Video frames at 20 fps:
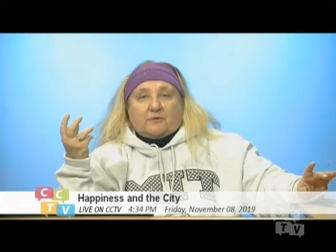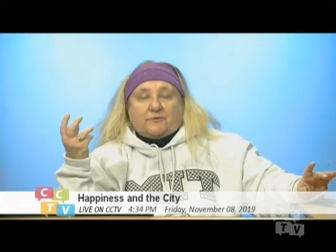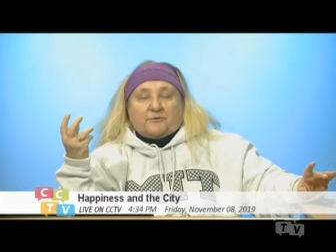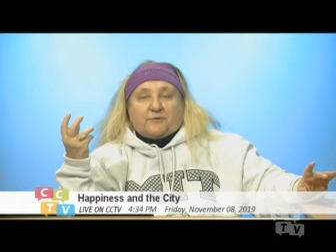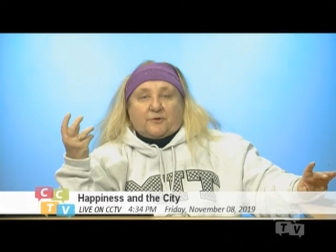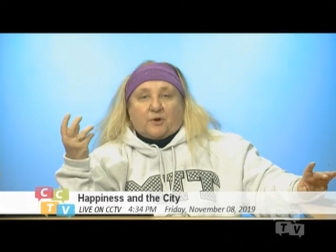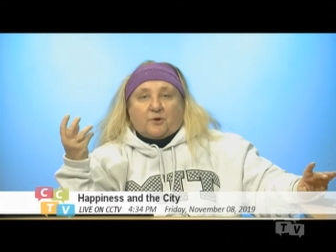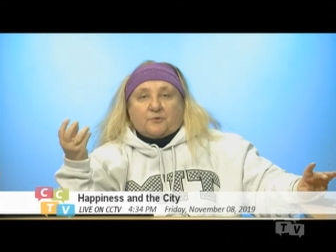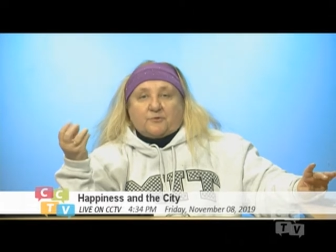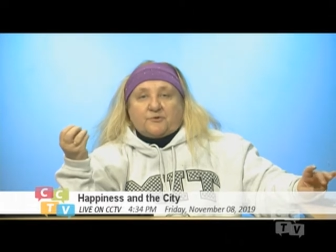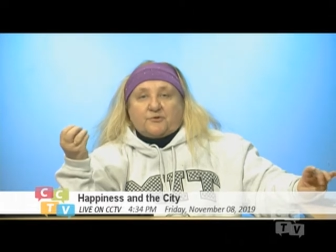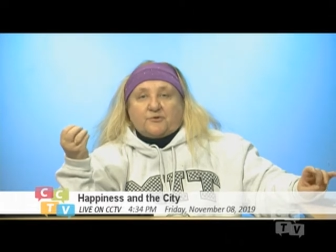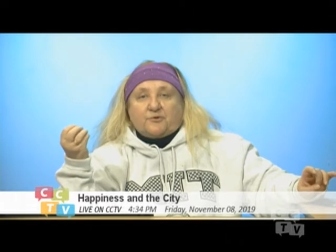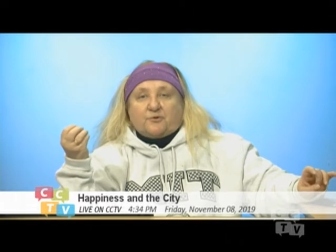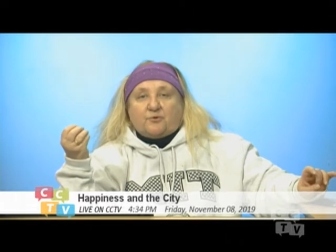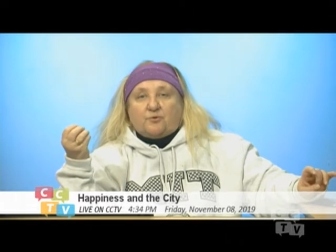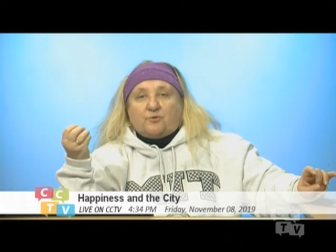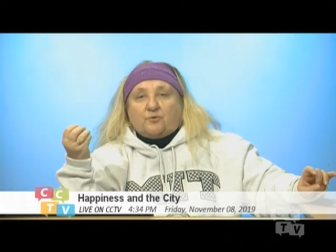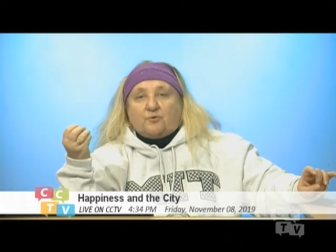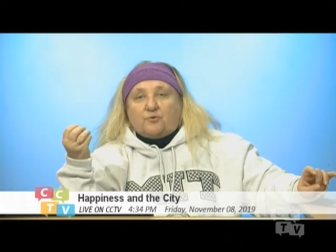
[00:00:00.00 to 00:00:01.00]
those
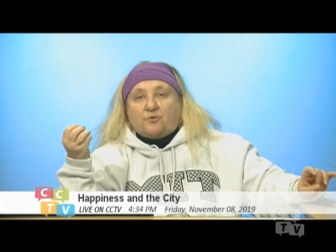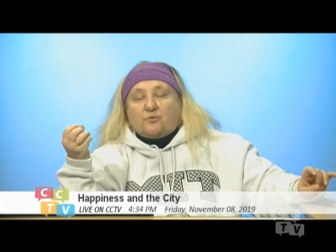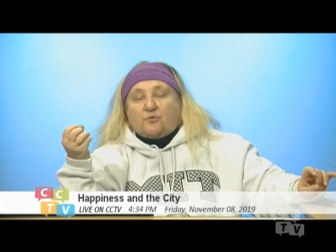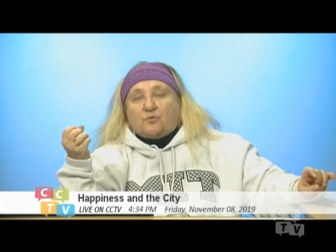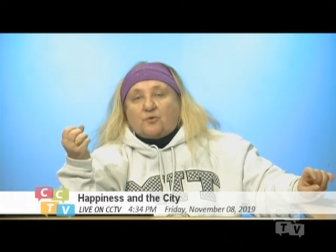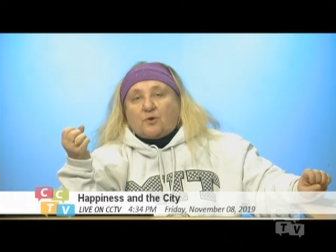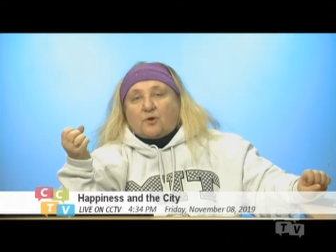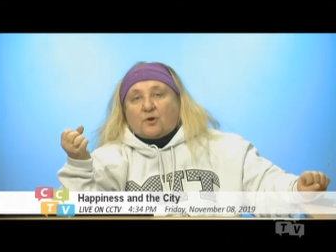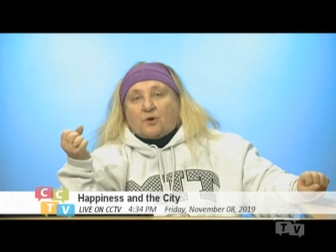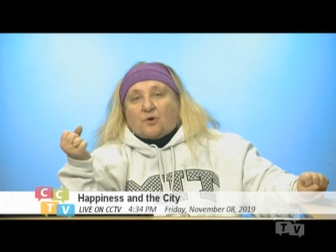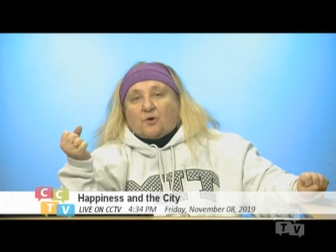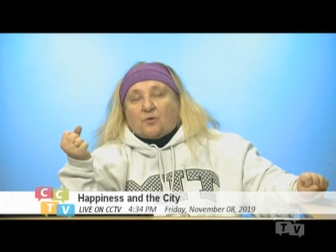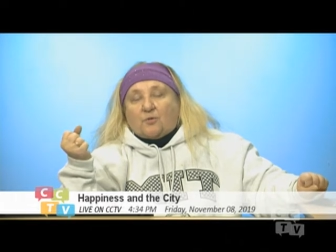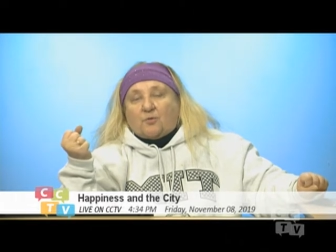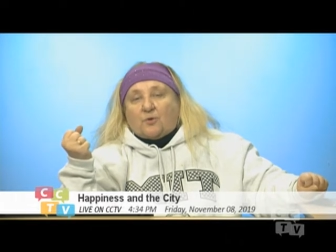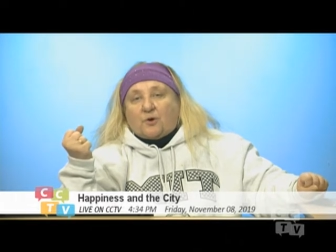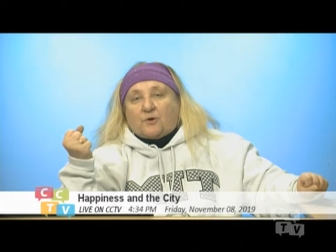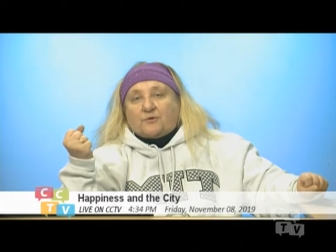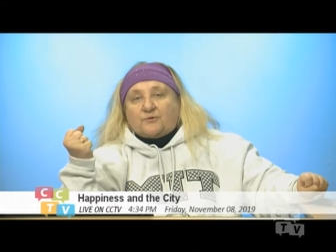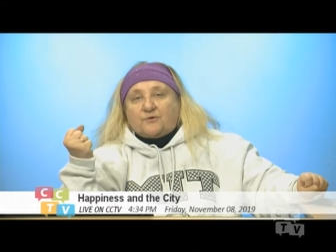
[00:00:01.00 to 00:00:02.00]
who
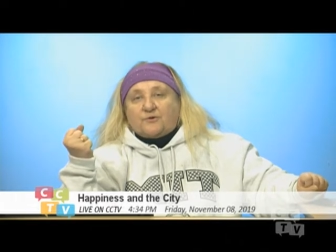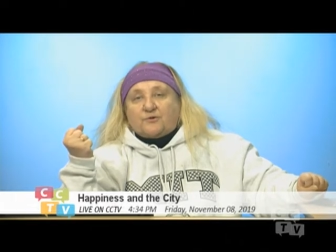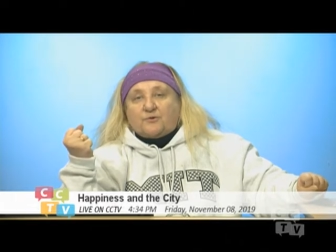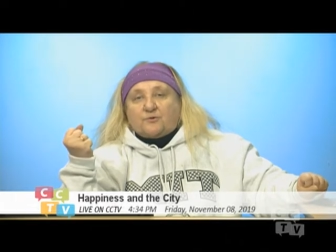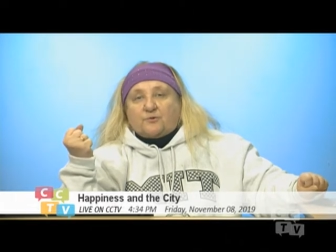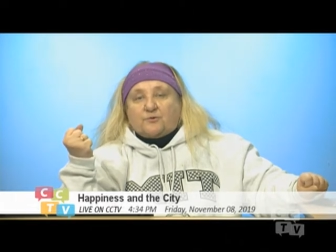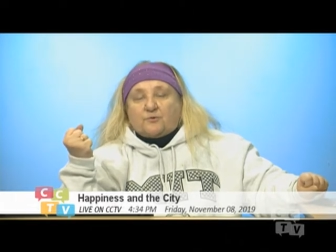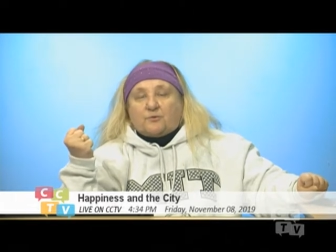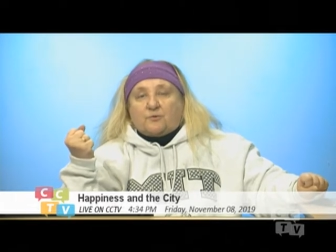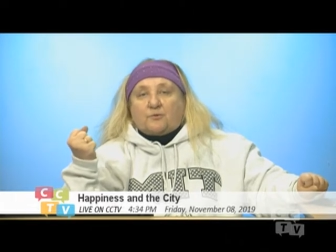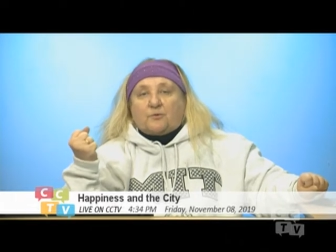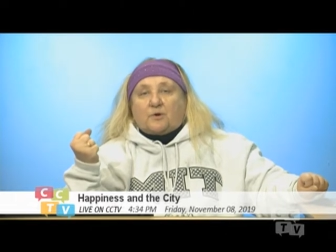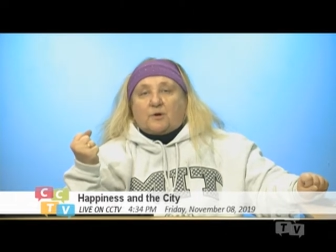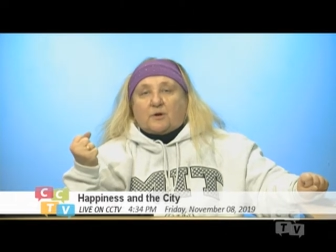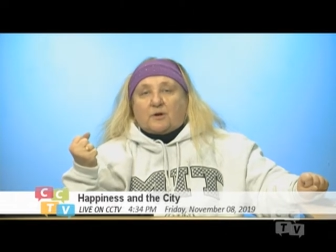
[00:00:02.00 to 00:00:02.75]
want to